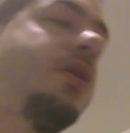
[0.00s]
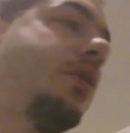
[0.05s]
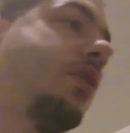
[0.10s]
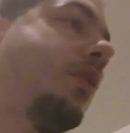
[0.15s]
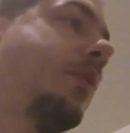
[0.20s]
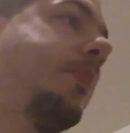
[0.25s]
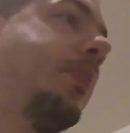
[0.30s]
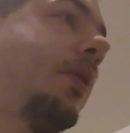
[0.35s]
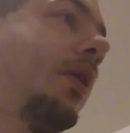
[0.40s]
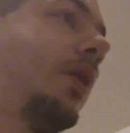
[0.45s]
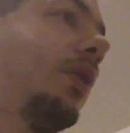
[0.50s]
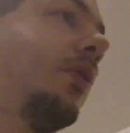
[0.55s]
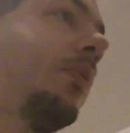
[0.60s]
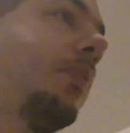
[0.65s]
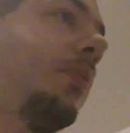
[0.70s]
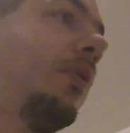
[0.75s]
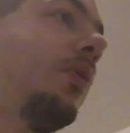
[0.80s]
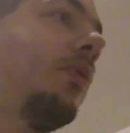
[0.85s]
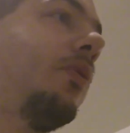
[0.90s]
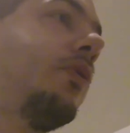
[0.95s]
the planet
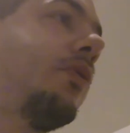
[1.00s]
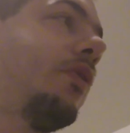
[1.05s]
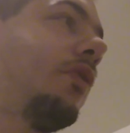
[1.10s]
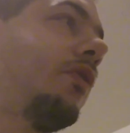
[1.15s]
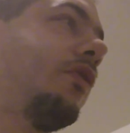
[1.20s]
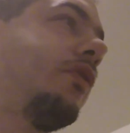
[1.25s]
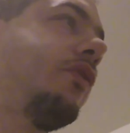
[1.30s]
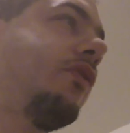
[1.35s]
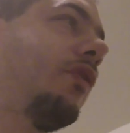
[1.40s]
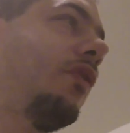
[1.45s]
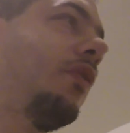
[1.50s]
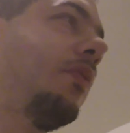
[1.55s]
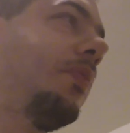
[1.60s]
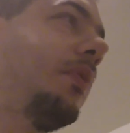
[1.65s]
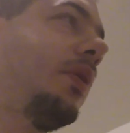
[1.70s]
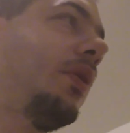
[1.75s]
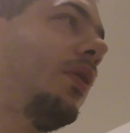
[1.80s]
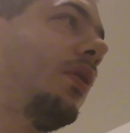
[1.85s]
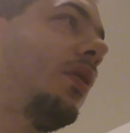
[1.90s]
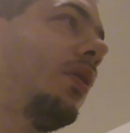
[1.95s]
Nibiru is gonna show up,
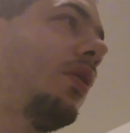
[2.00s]
and